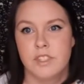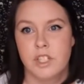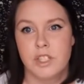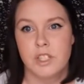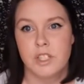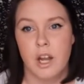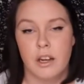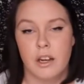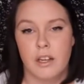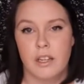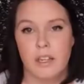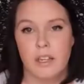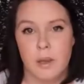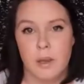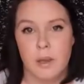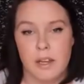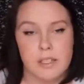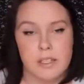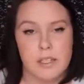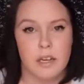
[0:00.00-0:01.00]
Just talking
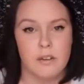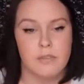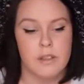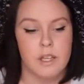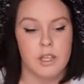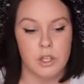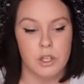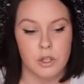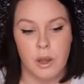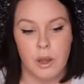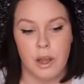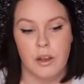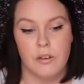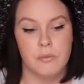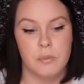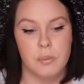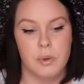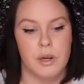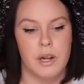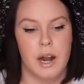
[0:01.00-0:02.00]
about stuff that you
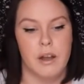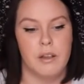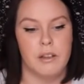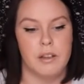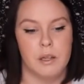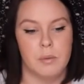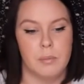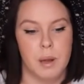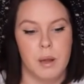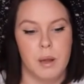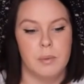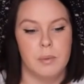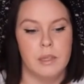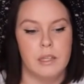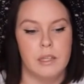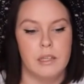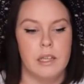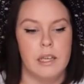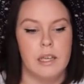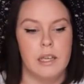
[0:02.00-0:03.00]
have put out there
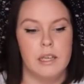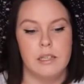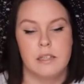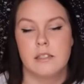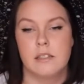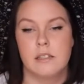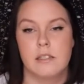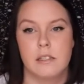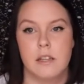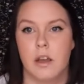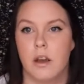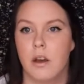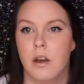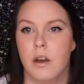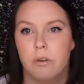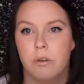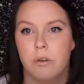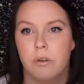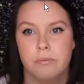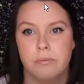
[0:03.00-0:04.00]
publicly.
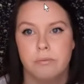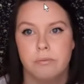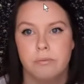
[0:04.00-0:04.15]
So.